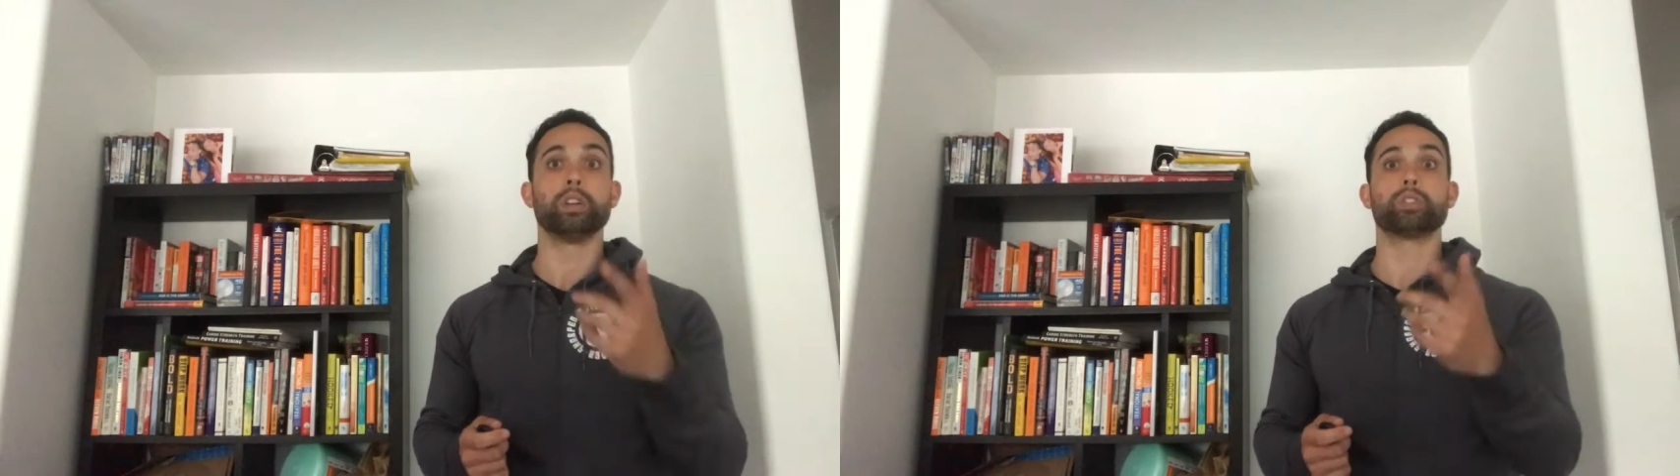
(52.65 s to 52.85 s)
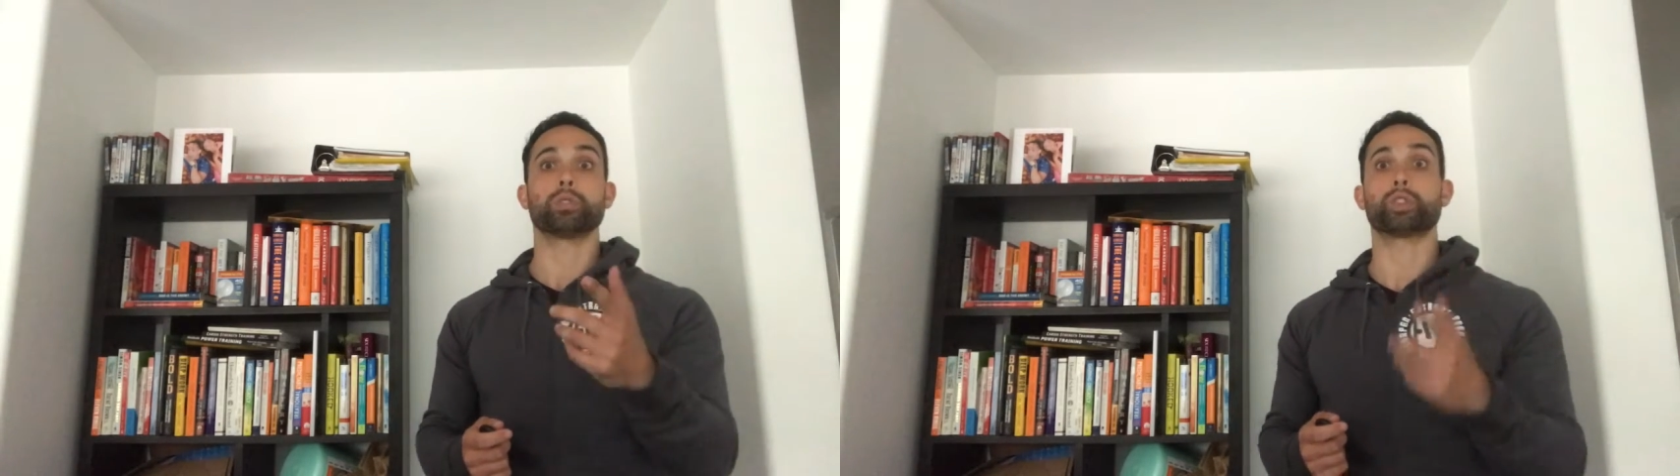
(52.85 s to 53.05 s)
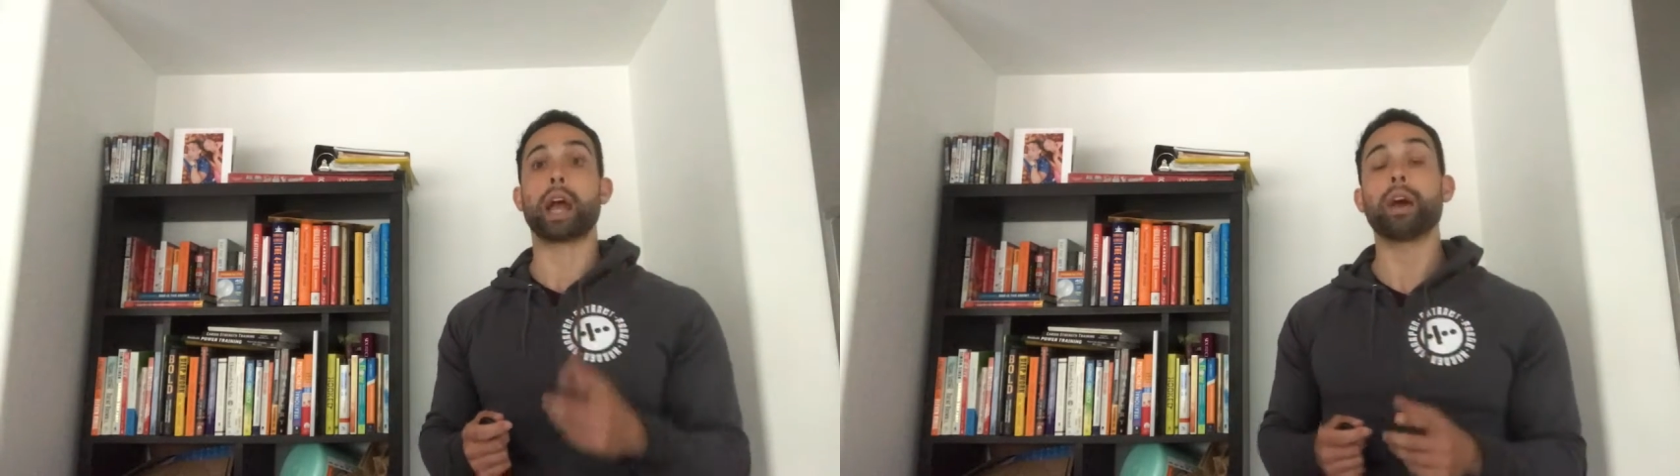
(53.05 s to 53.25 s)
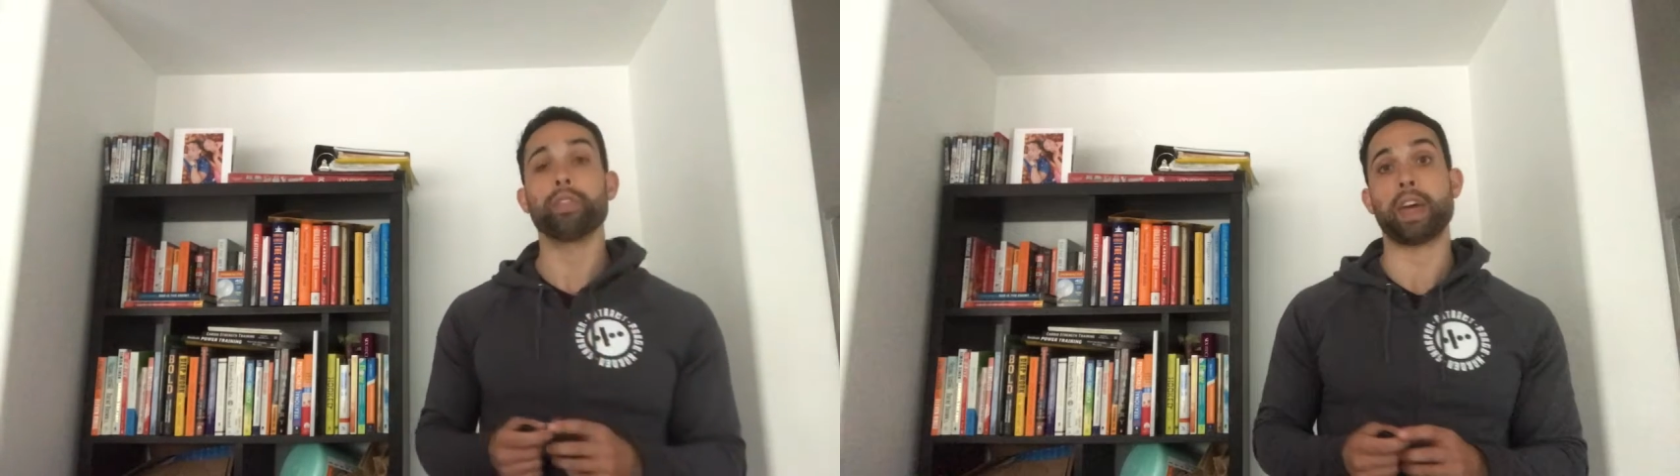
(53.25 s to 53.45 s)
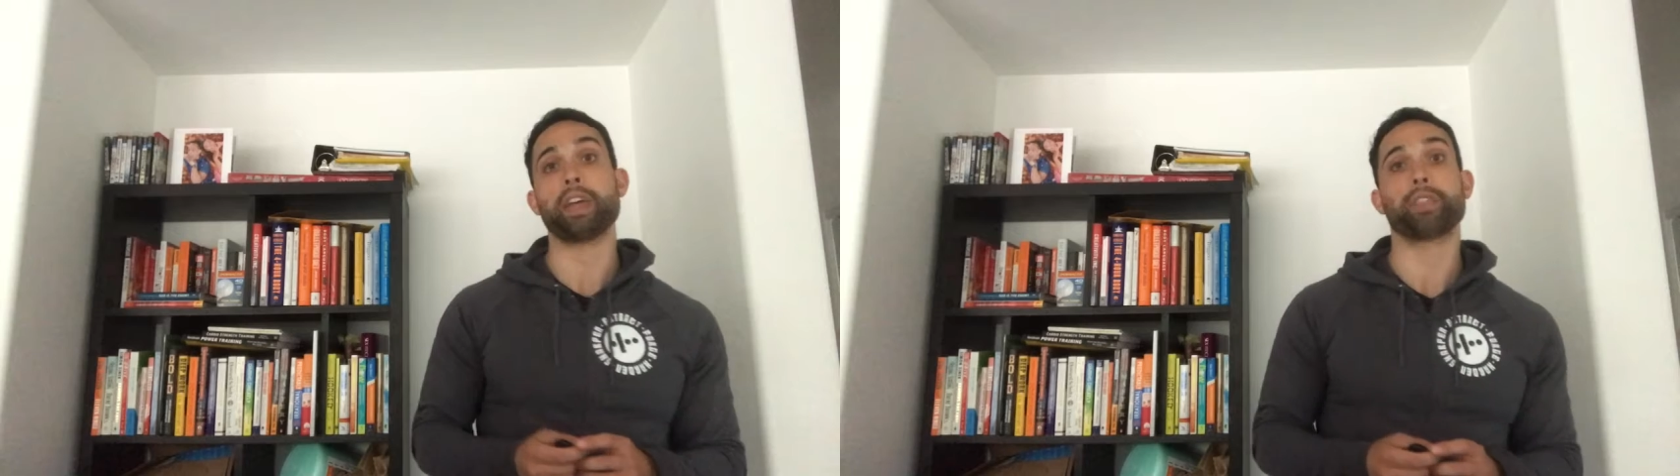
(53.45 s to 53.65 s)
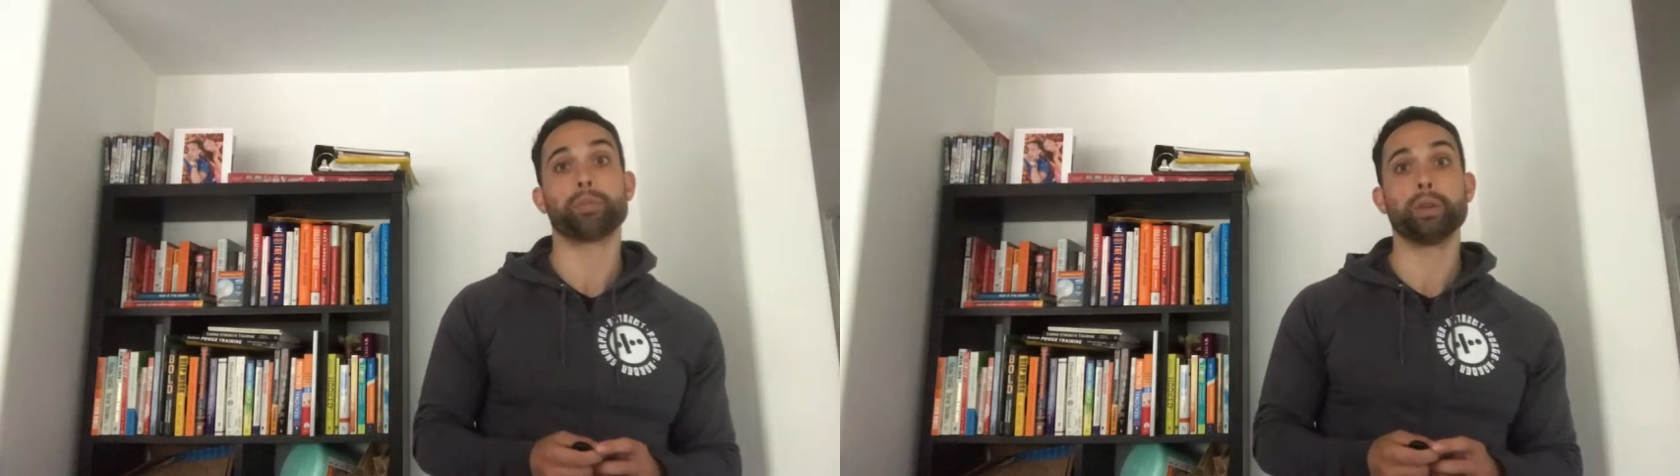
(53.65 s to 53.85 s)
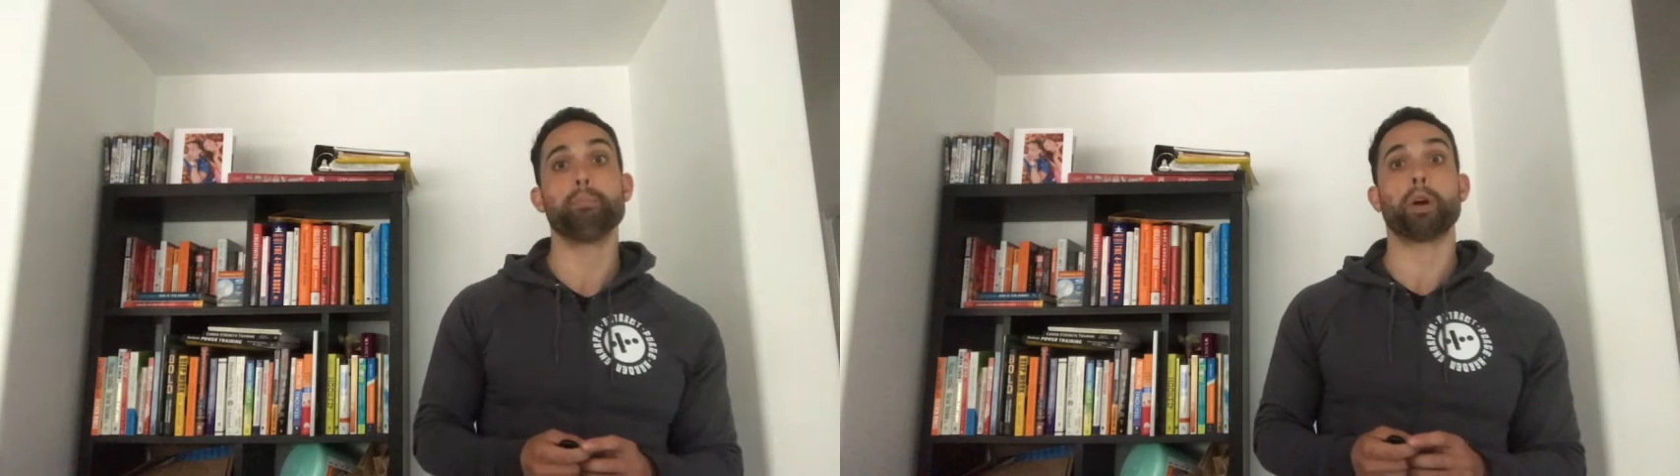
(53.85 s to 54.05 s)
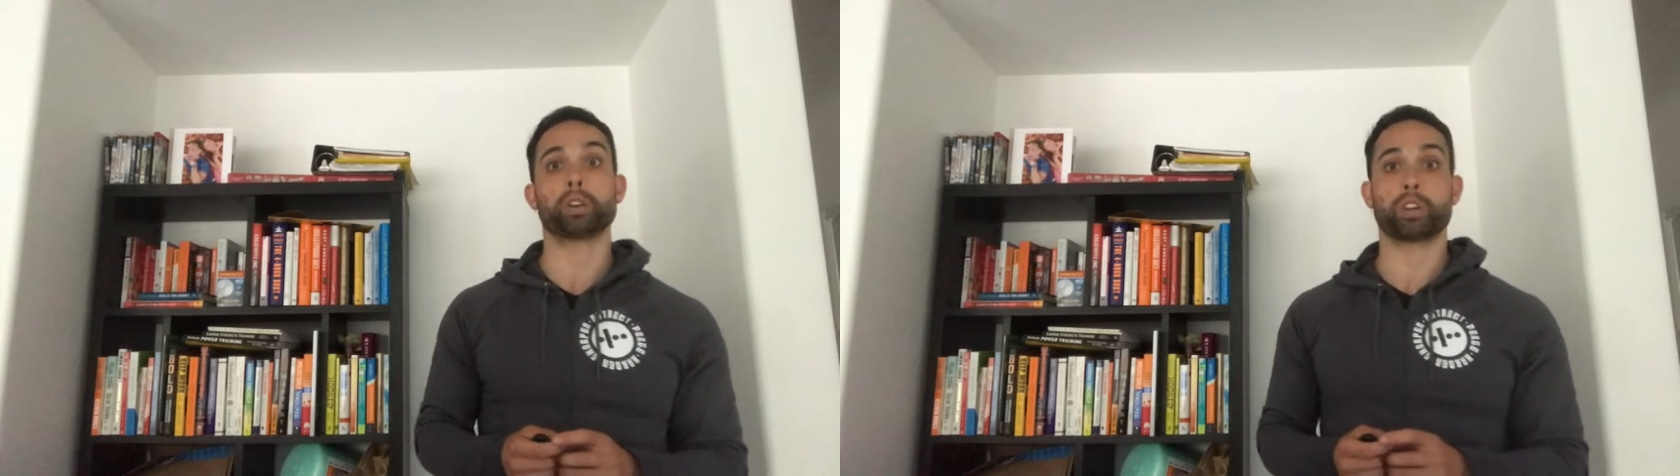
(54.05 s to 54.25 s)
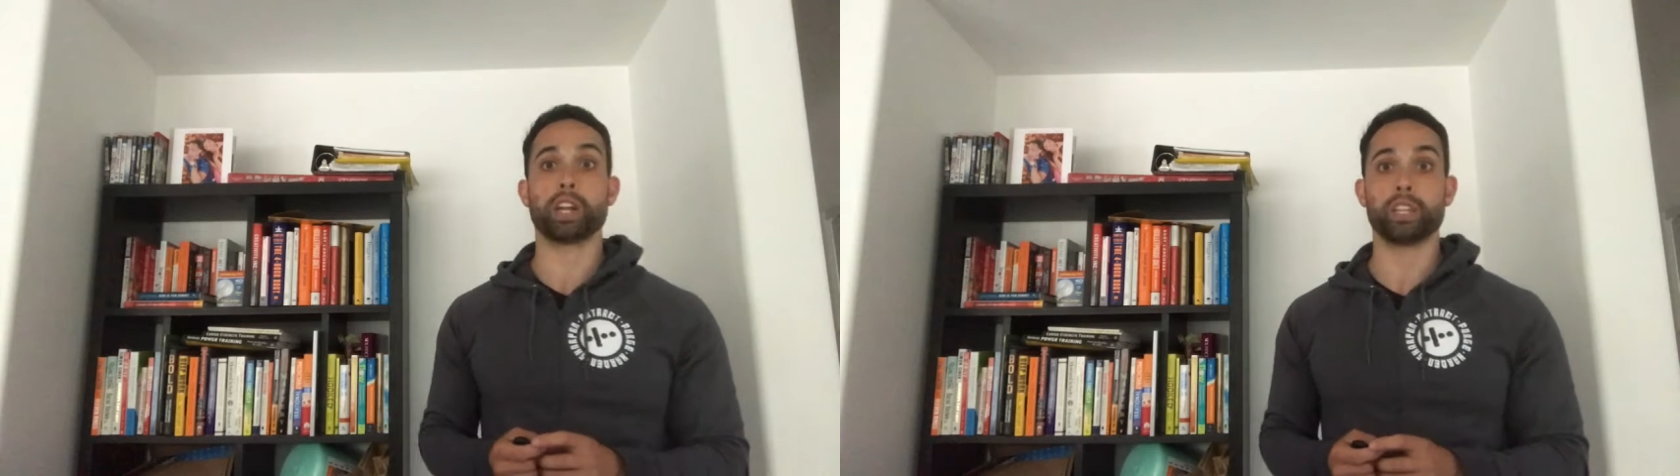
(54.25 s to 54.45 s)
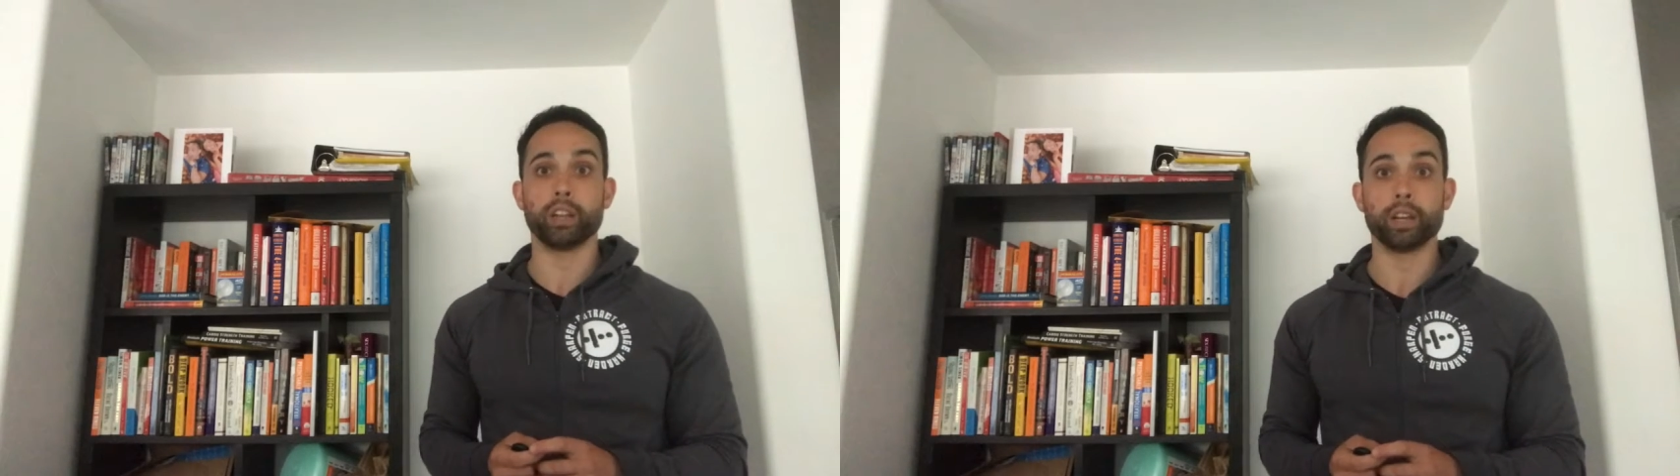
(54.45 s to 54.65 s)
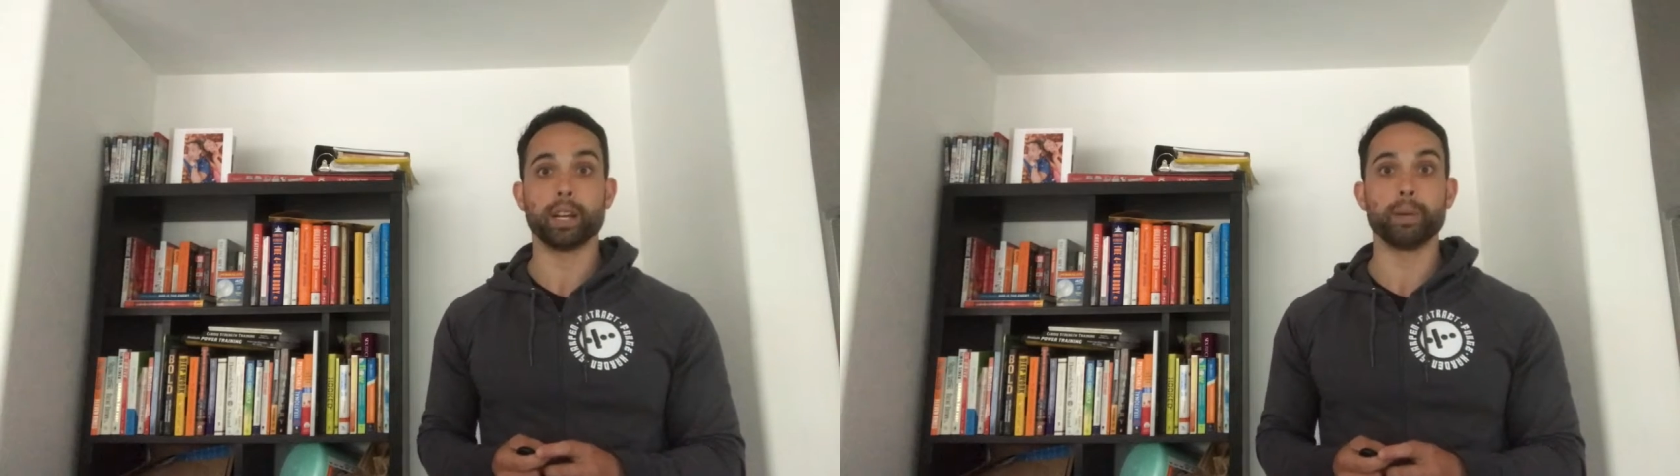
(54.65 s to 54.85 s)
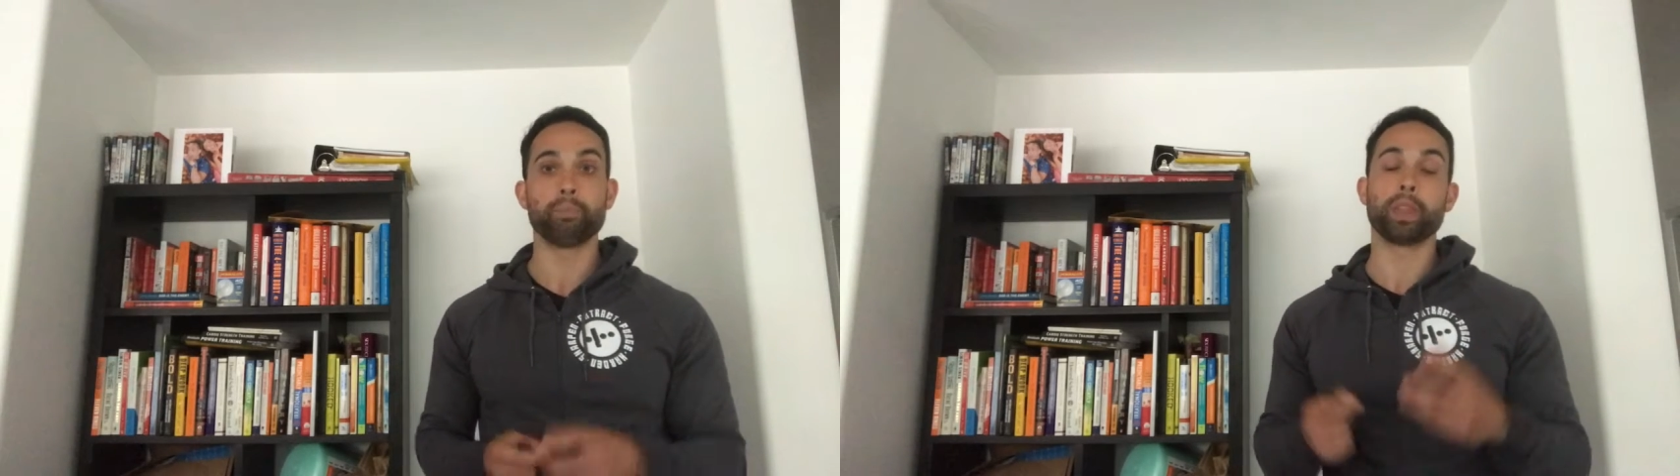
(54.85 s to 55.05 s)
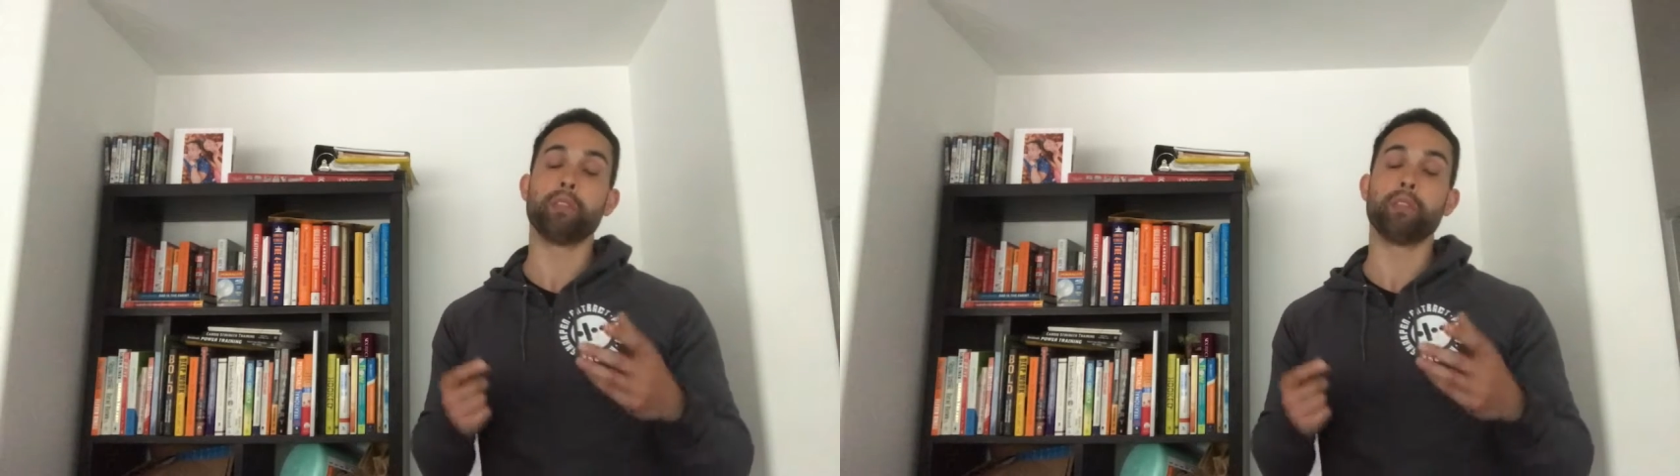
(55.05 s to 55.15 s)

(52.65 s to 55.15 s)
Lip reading: So try out that 3-part criteria.